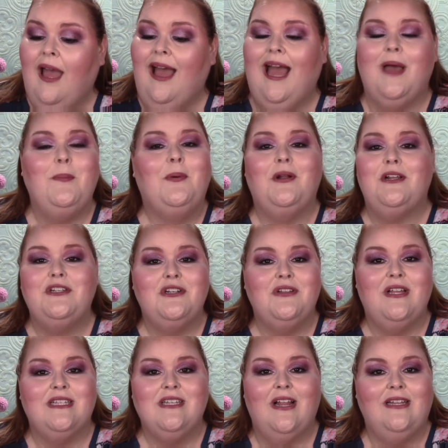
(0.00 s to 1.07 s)
I'm pretty sure
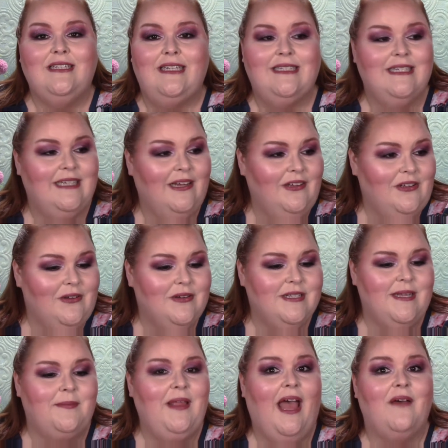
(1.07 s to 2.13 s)
that's all I need to tell you,
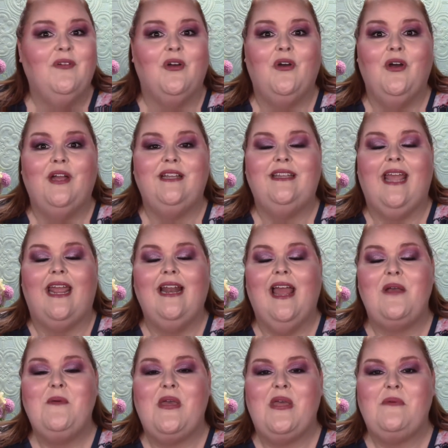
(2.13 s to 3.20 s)
except have a good day,
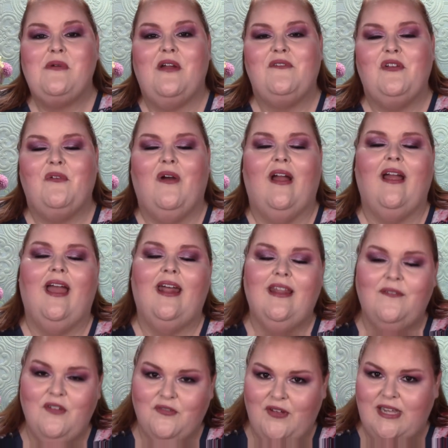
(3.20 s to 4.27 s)
night, weekend, wherever you are. I
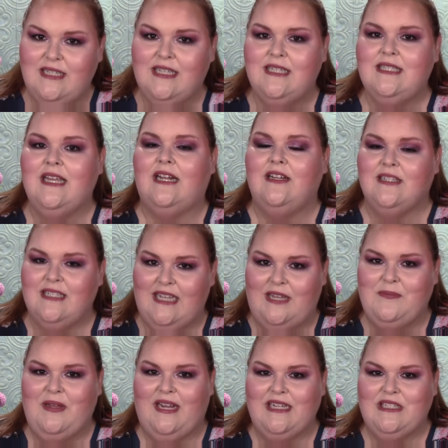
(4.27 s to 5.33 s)
love your faces, and I'll see you
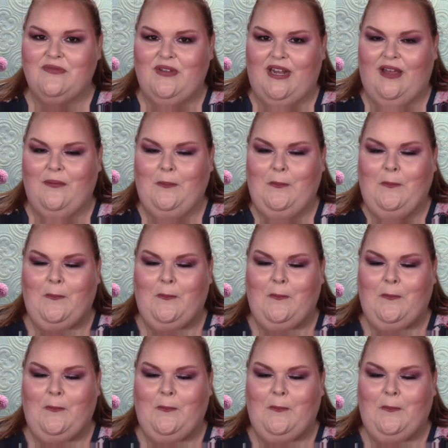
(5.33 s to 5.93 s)
in my next video.